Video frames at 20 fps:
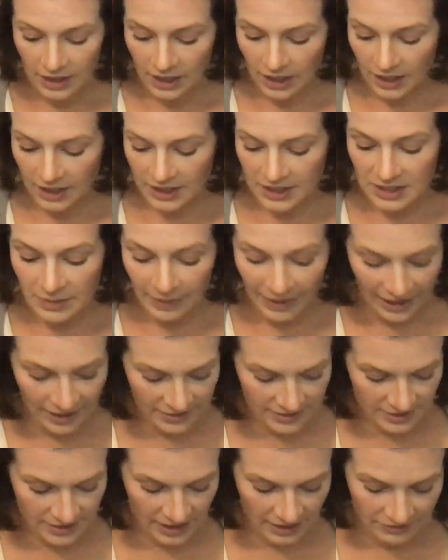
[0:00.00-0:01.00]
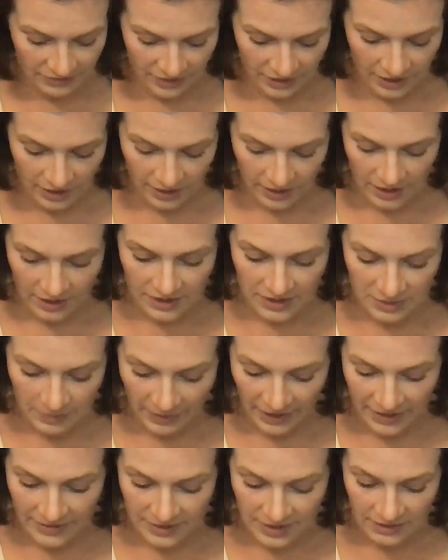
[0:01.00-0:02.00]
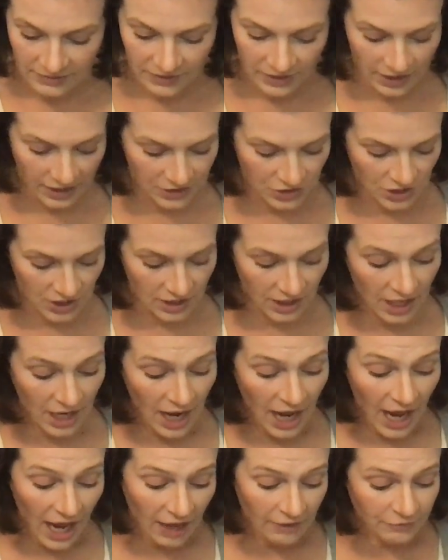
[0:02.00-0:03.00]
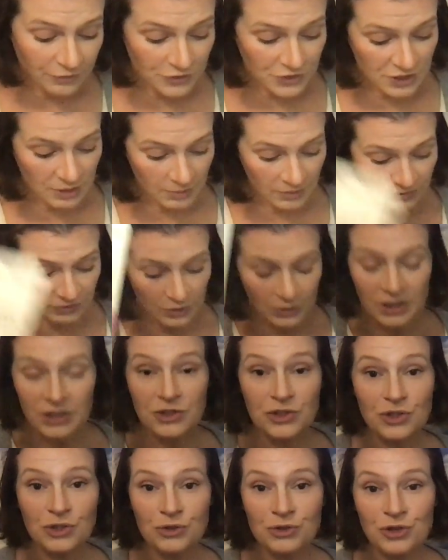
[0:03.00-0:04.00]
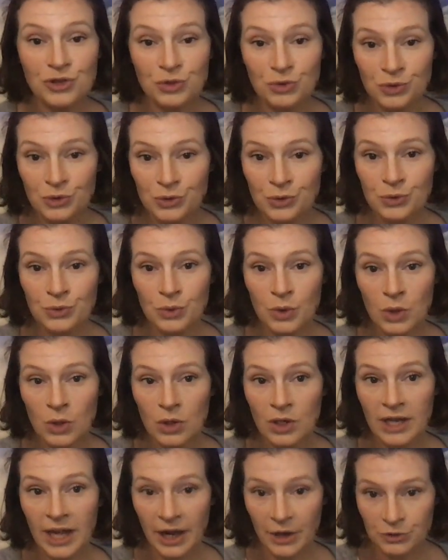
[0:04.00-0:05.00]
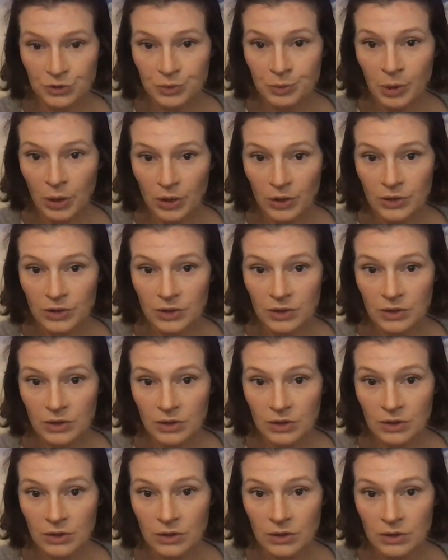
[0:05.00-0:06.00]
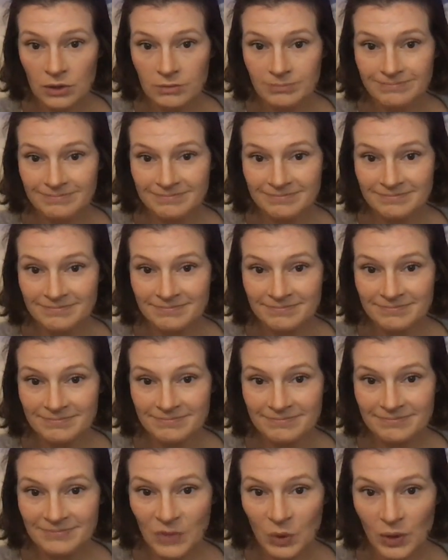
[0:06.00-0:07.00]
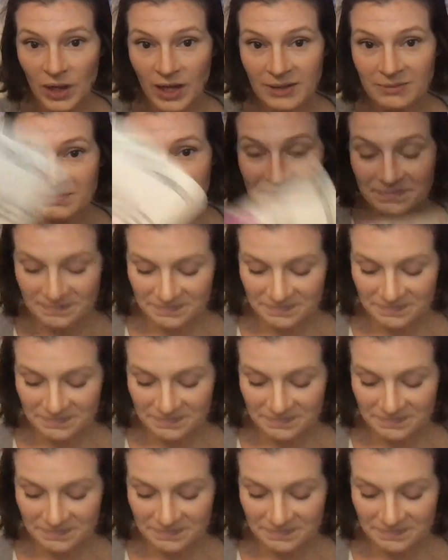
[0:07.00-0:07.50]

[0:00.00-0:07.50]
It is a past life thing. It is a past life connection. And for some of you, it's your true counterpart. Okay?